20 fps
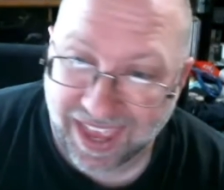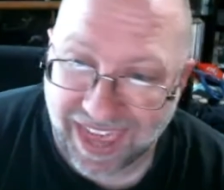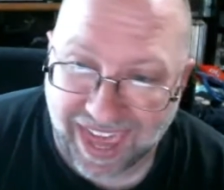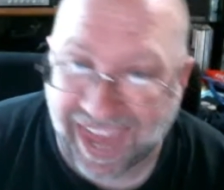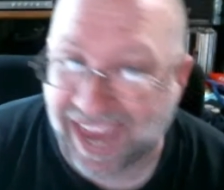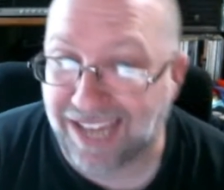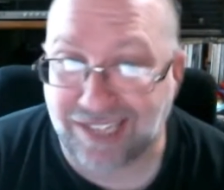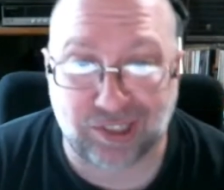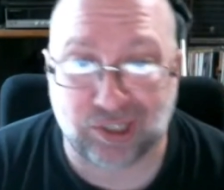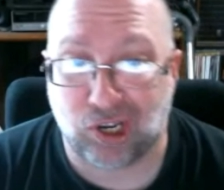
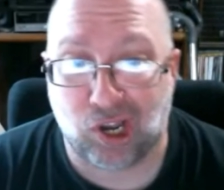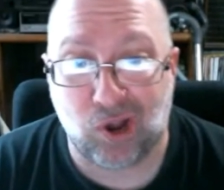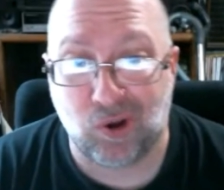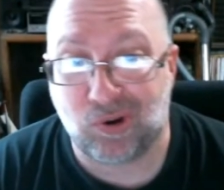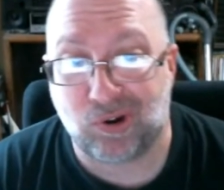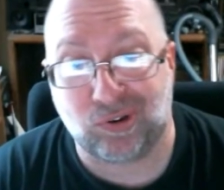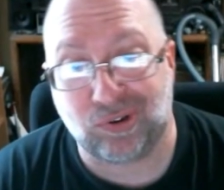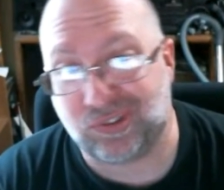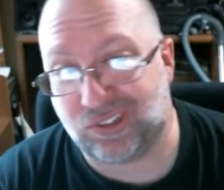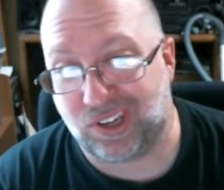and it's
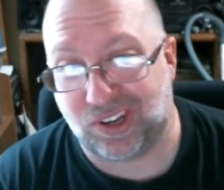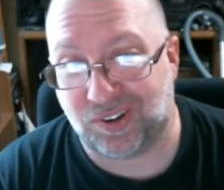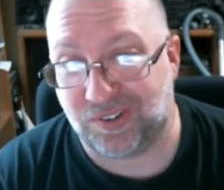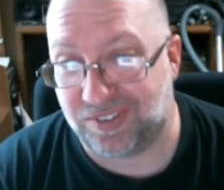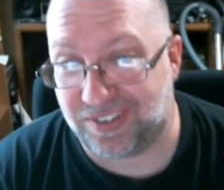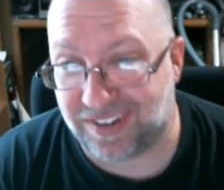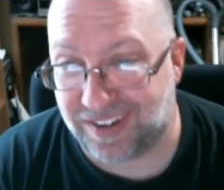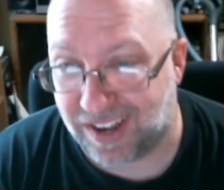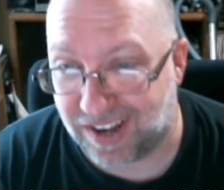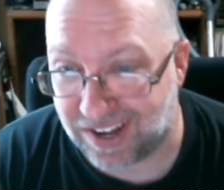local, so
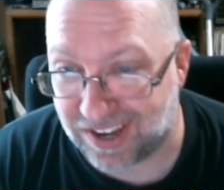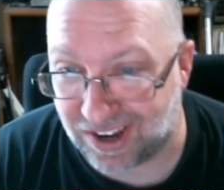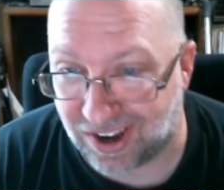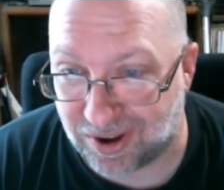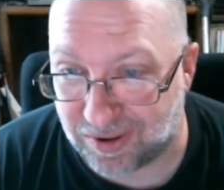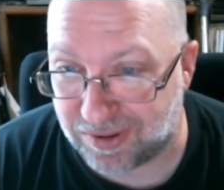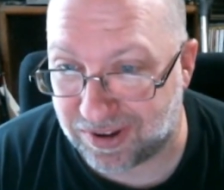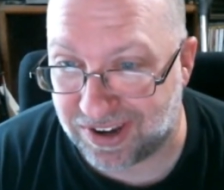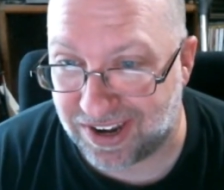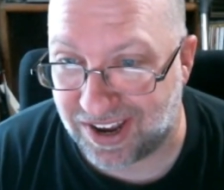none of
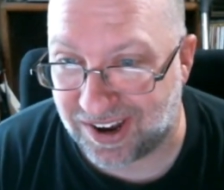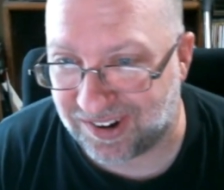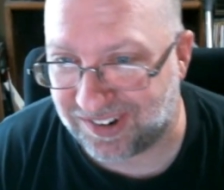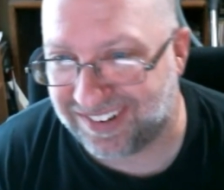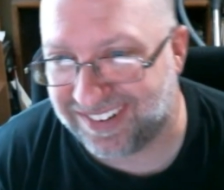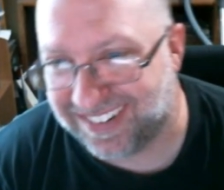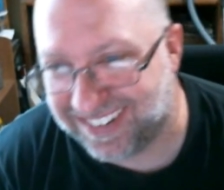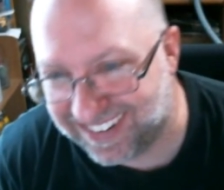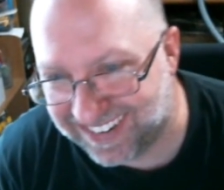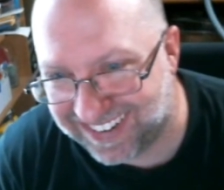y'all would know.
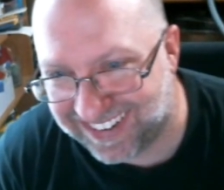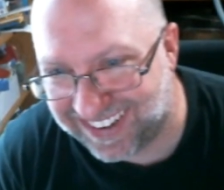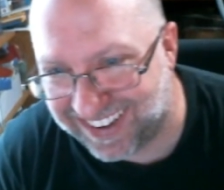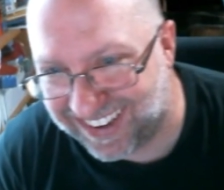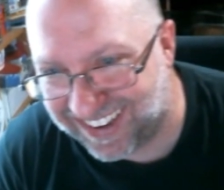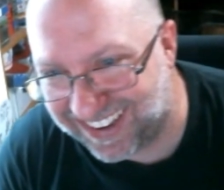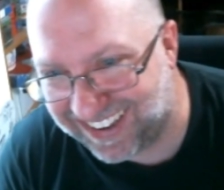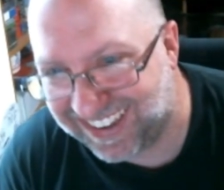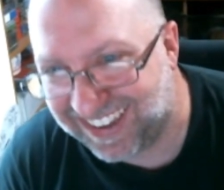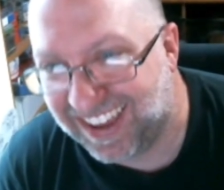
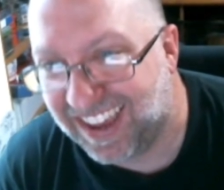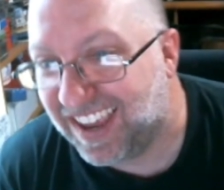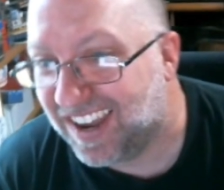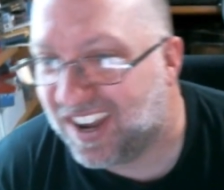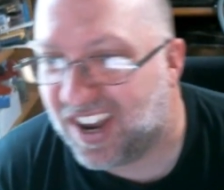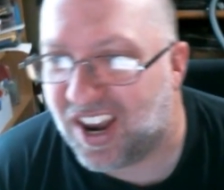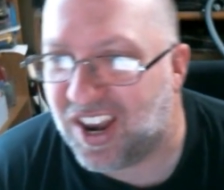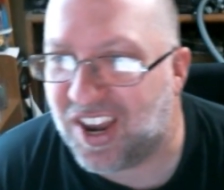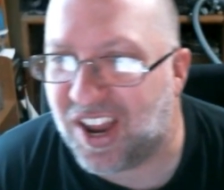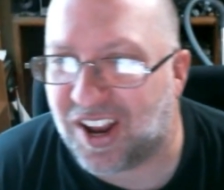
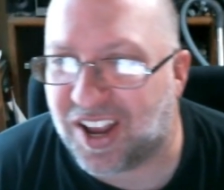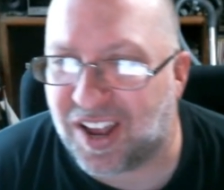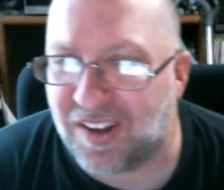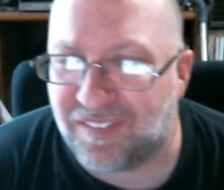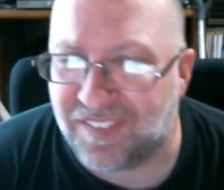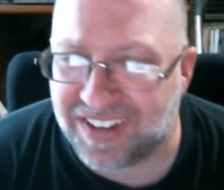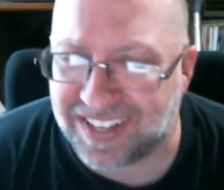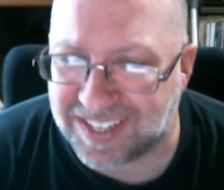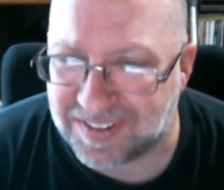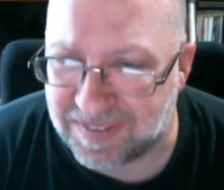None of y'all come
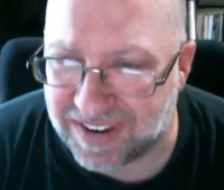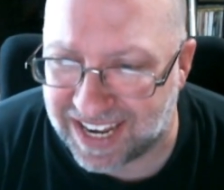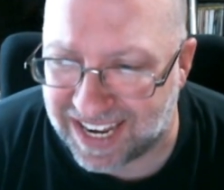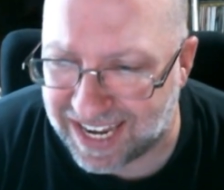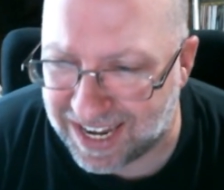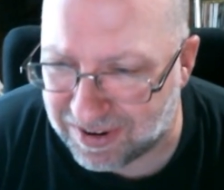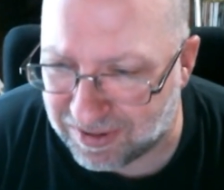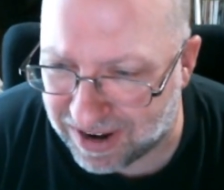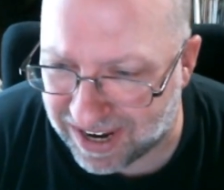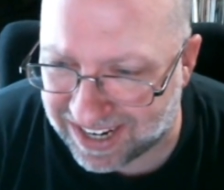visit me
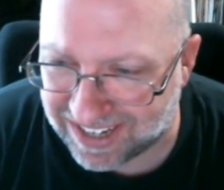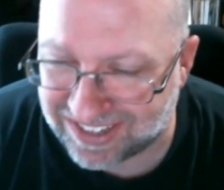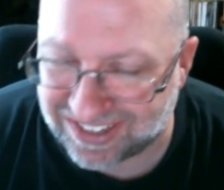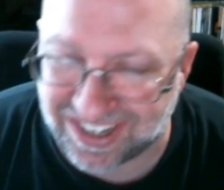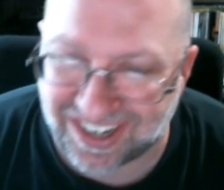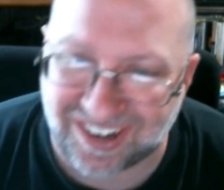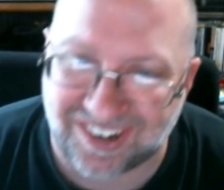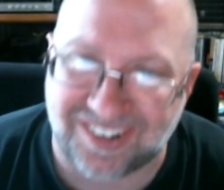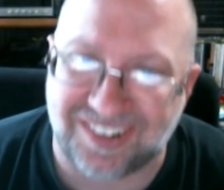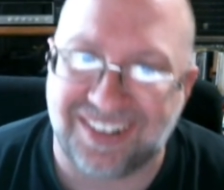anyway,
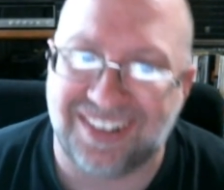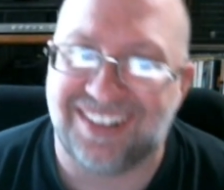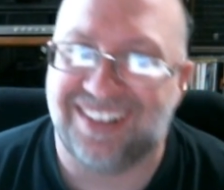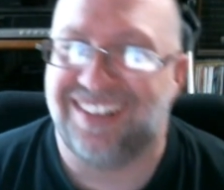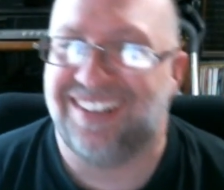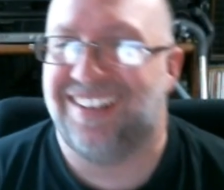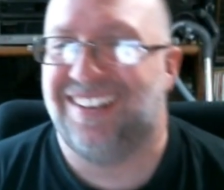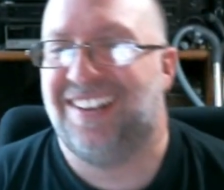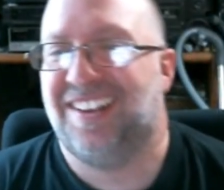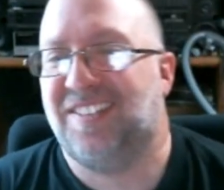so
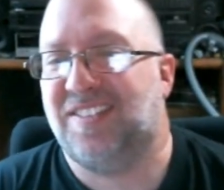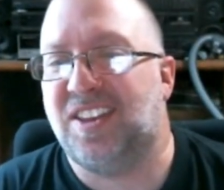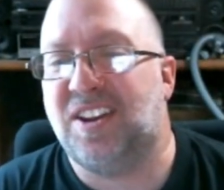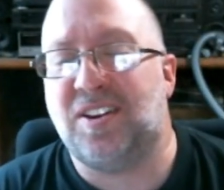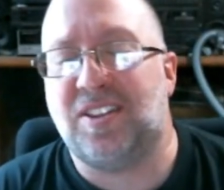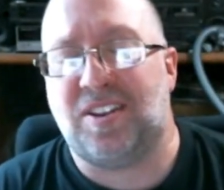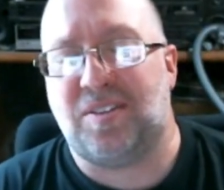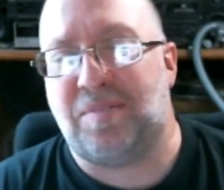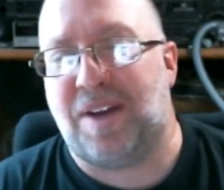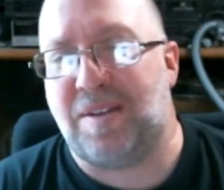there
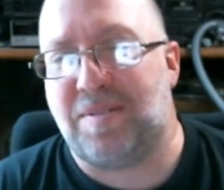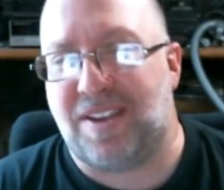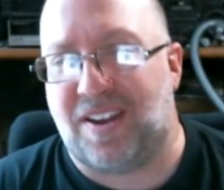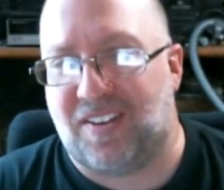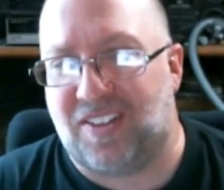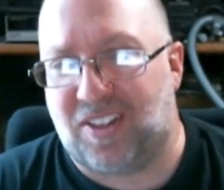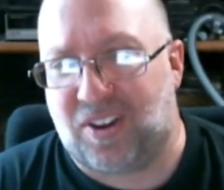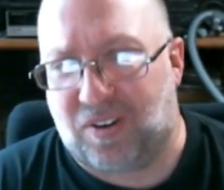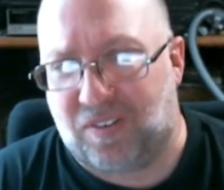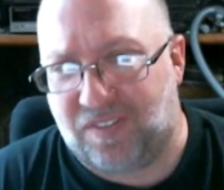might be a
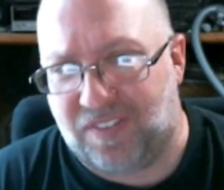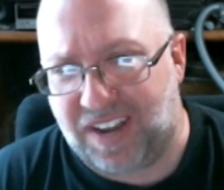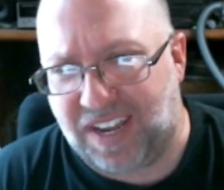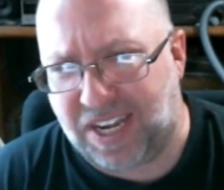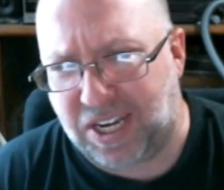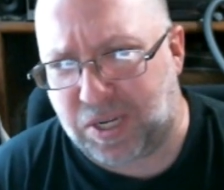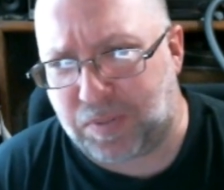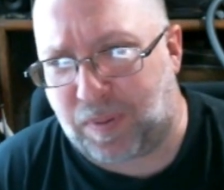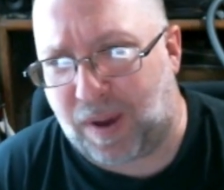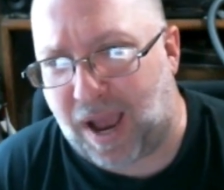little
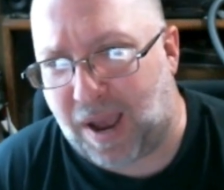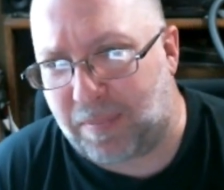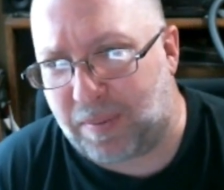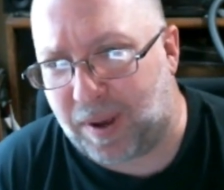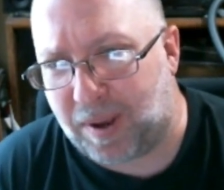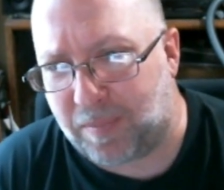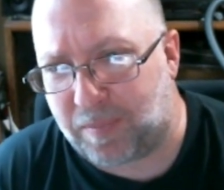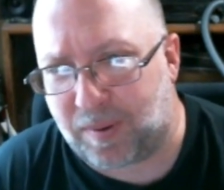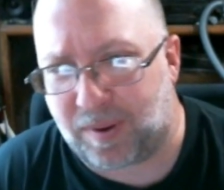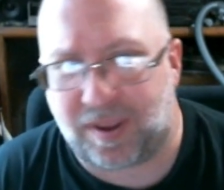vintage
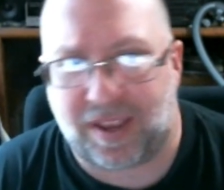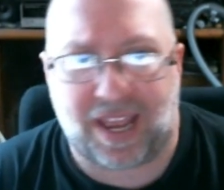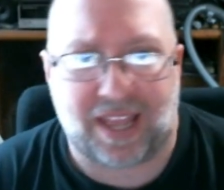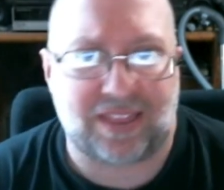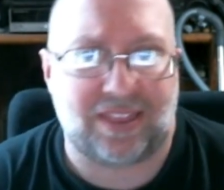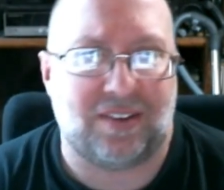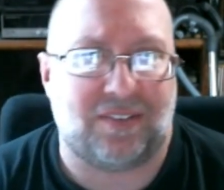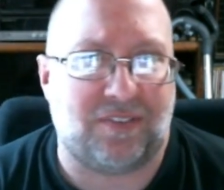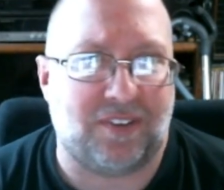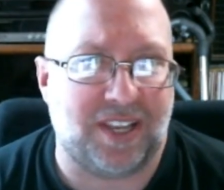pop-up at
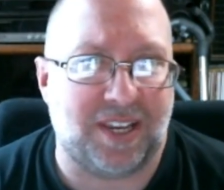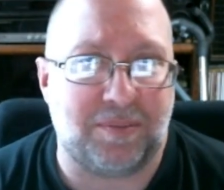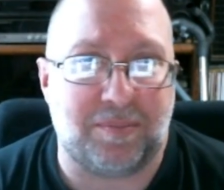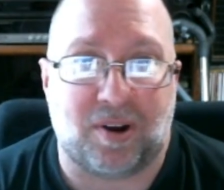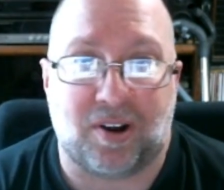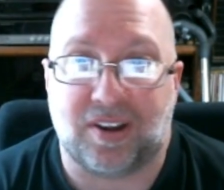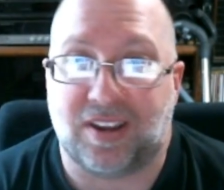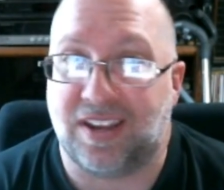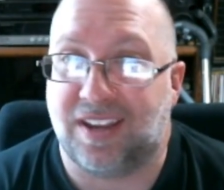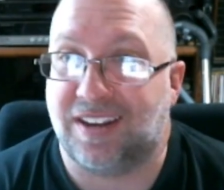the flea
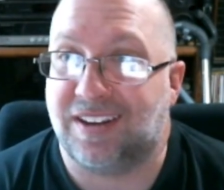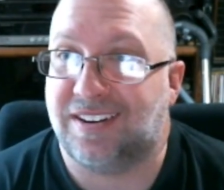market.